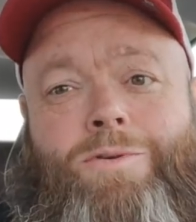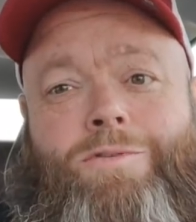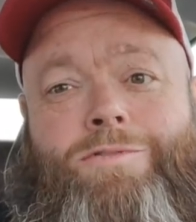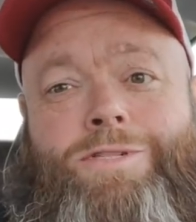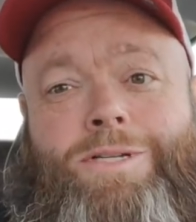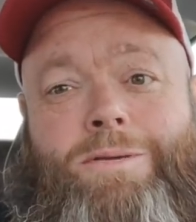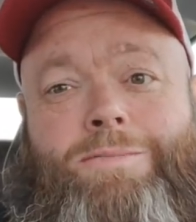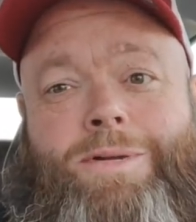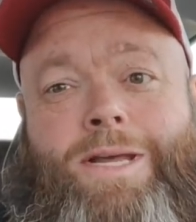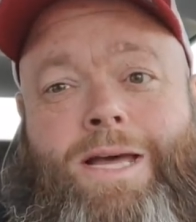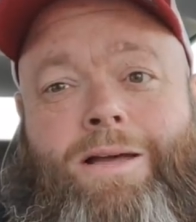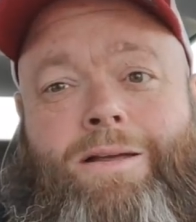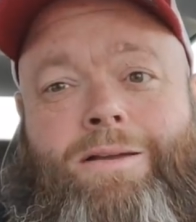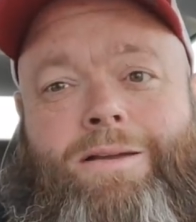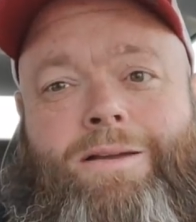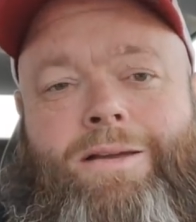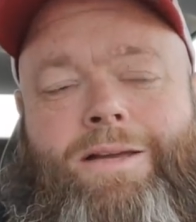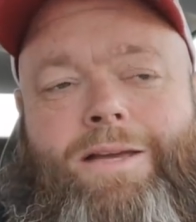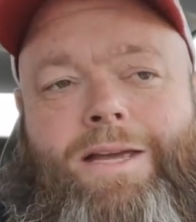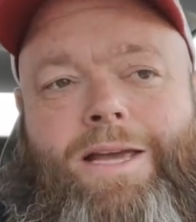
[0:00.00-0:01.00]
worth shipped
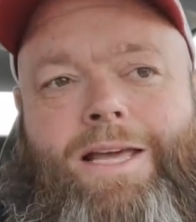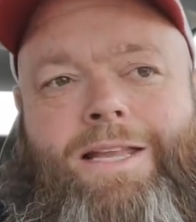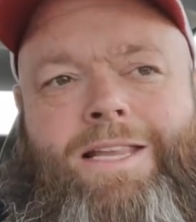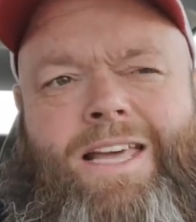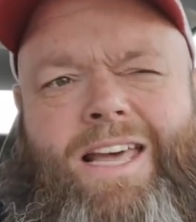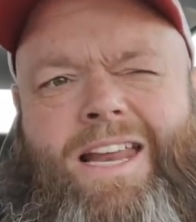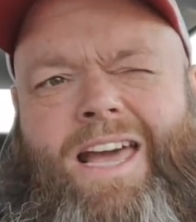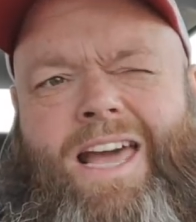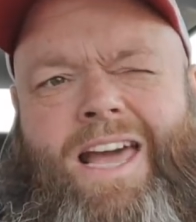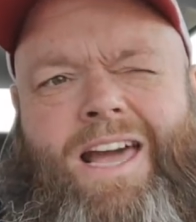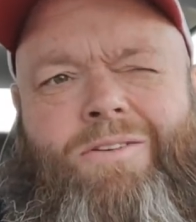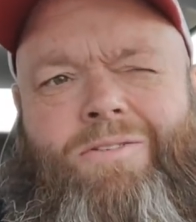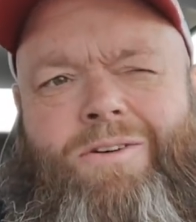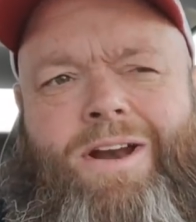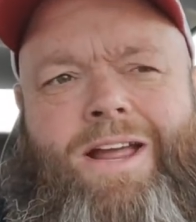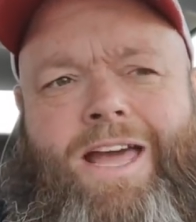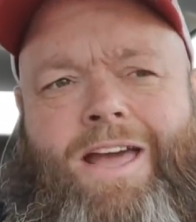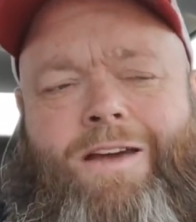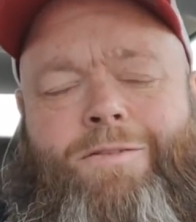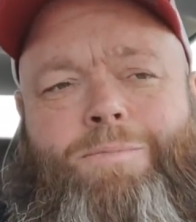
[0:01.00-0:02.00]
out in that hour
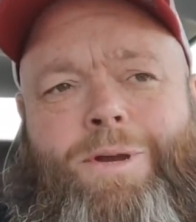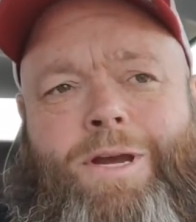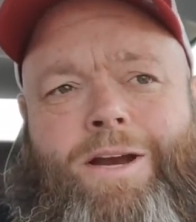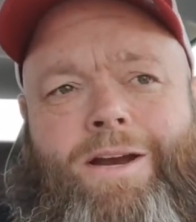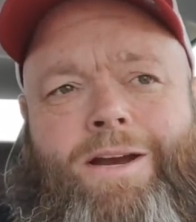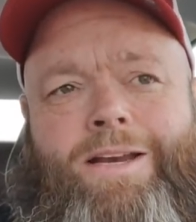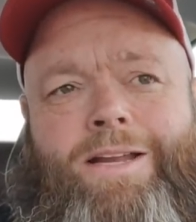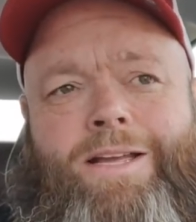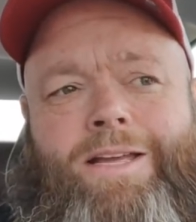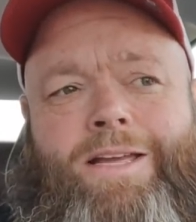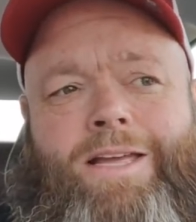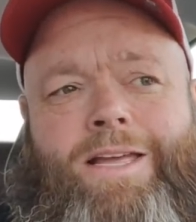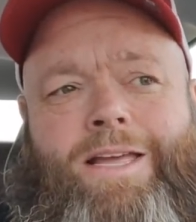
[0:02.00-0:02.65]
and a half period.